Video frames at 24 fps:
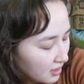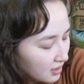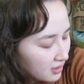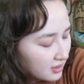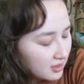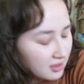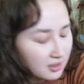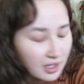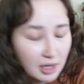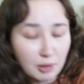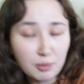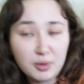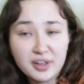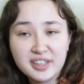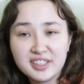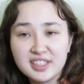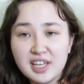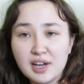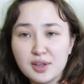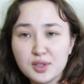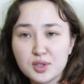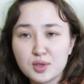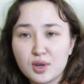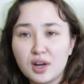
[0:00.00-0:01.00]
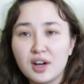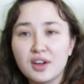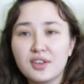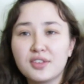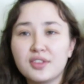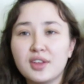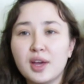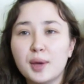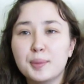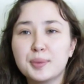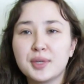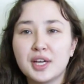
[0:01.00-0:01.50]
Dude, I worked out
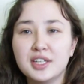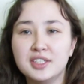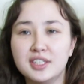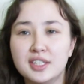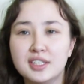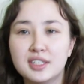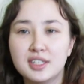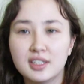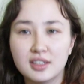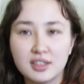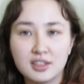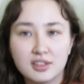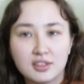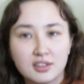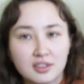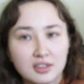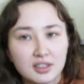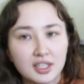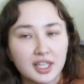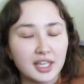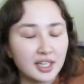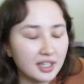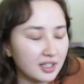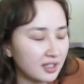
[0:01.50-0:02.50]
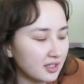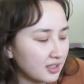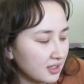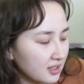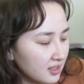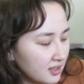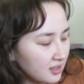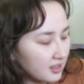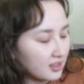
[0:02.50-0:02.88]
triceps. I did the little, like,